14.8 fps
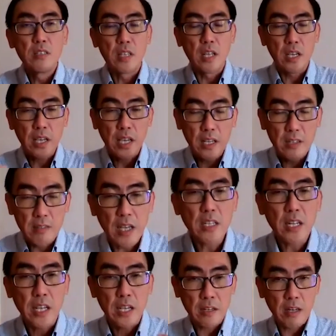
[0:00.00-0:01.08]
they can
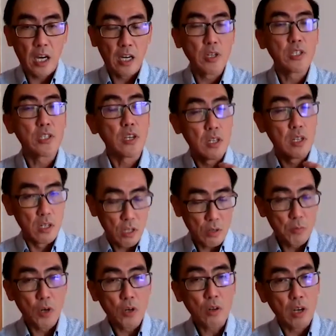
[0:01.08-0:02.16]
then encourage a
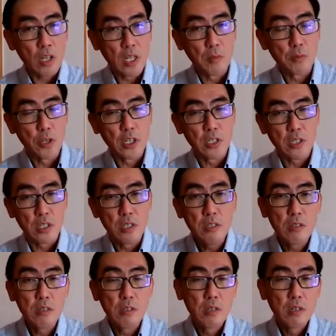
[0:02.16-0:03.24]
lot more
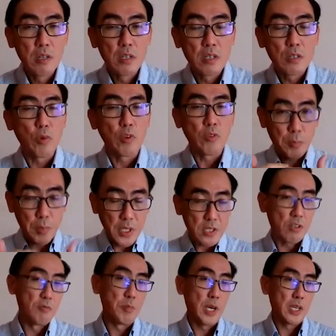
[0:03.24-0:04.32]
collaboration with a
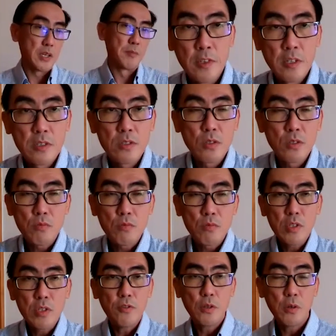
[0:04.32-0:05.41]
peace of mind. So
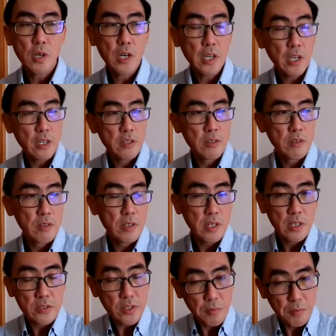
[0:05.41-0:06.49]
if you are an
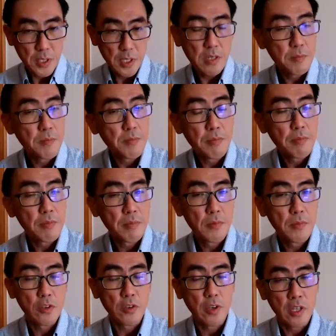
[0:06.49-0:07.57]
S M B
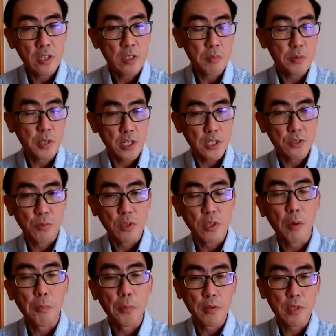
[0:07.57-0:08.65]
or your enterprise, when
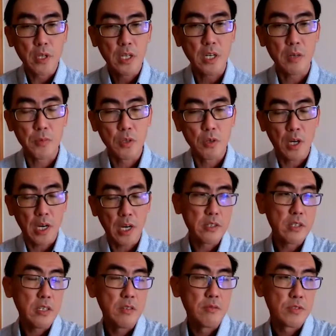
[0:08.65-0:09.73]
you're building up your I
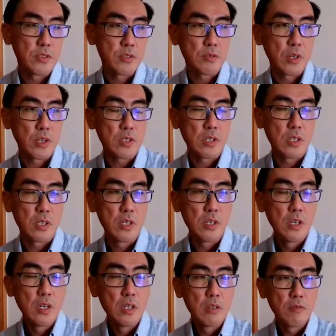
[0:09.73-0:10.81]
T infrastructure,
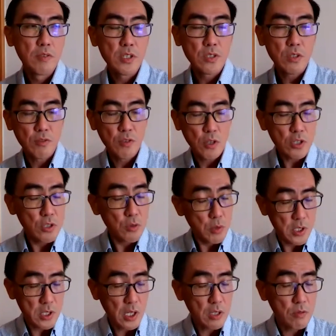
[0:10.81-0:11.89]
first, of course, you will
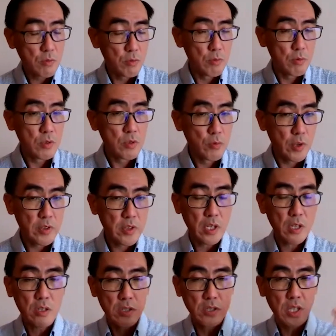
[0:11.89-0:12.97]
start with the
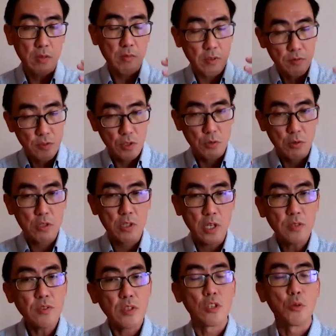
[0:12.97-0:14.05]
concept of zero
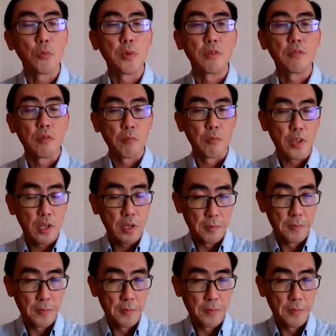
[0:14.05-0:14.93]
trust and you build from there.